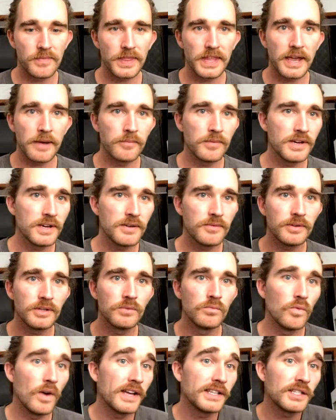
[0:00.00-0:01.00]
And we're
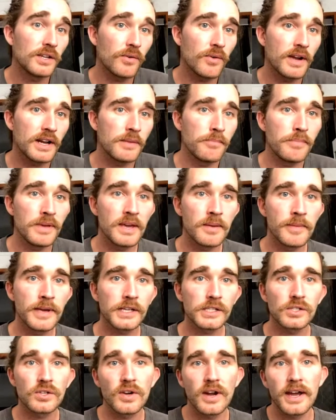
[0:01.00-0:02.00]
racing around a
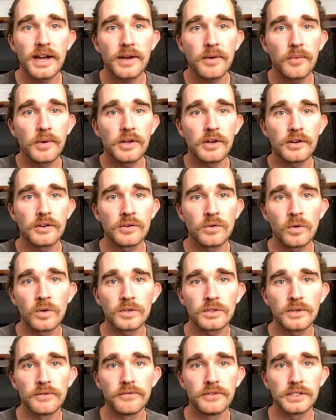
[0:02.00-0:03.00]
BMX track. We got an
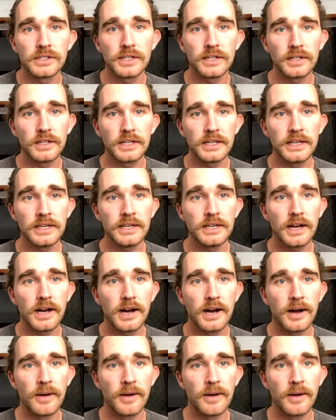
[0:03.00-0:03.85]
awesome facility.